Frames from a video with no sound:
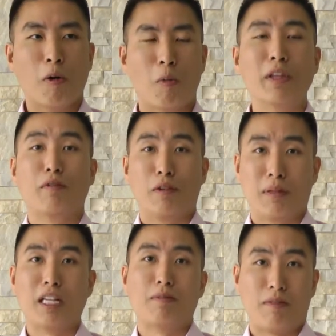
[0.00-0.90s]
what the
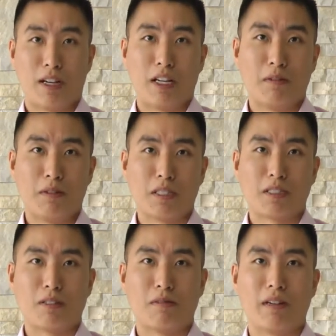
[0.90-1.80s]
replacement value
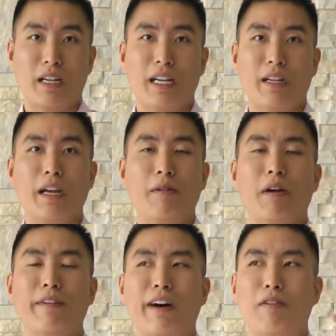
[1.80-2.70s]
is, right?
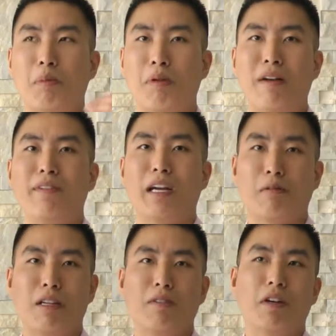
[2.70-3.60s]
And if I were a private
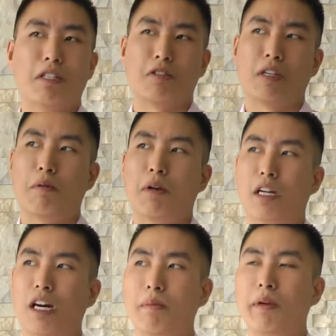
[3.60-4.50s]
equity investor and I were to
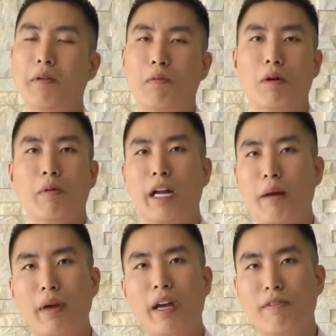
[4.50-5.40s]
come in, what would
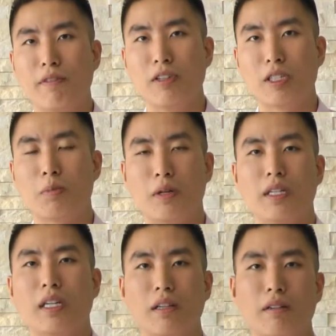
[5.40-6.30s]
I pay for this
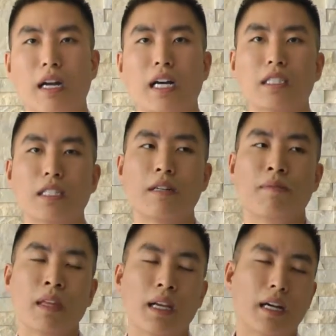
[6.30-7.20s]
particular
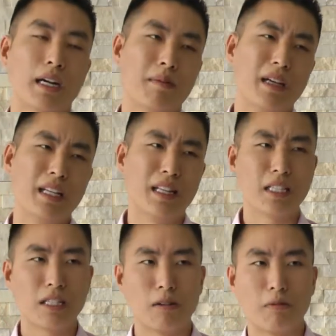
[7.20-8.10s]
asset? And
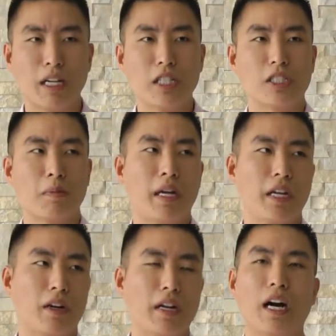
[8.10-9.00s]
that's gonna range
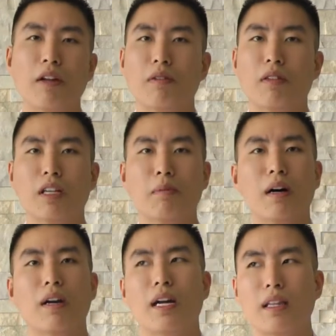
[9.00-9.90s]
depending on how you think
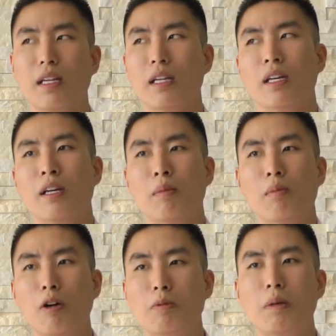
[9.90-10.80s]
about it. I think
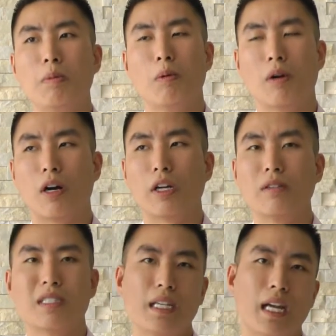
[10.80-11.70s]
most people would
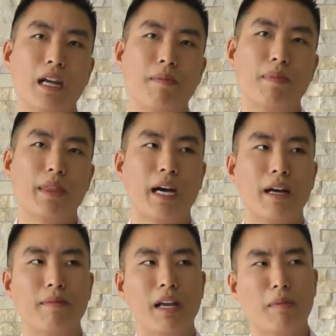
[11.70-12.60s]
argue today
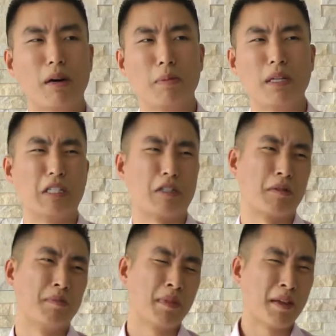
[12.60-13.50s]
that MLPs
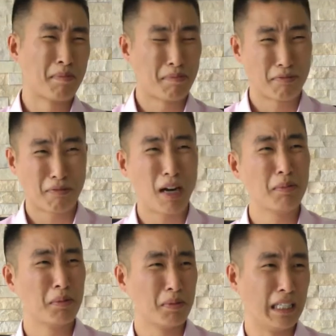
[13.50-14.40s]
are
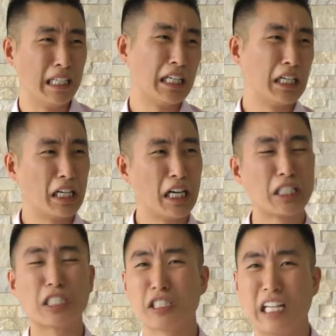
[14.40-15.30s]
probably
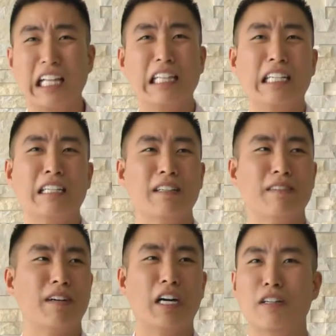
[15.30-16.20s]
slightly
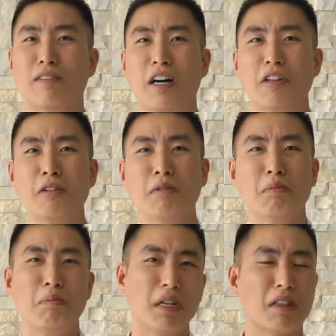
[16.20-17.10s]
undervalued,
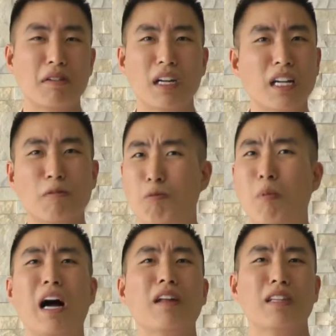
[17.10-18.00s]
but they're not
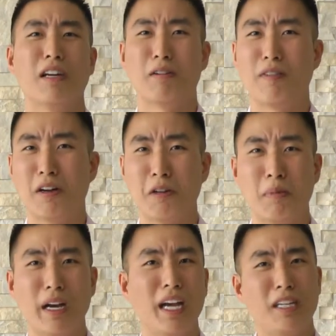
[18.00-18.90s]
wildly undervalued
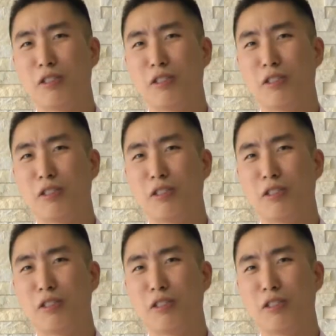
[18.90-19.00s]
by any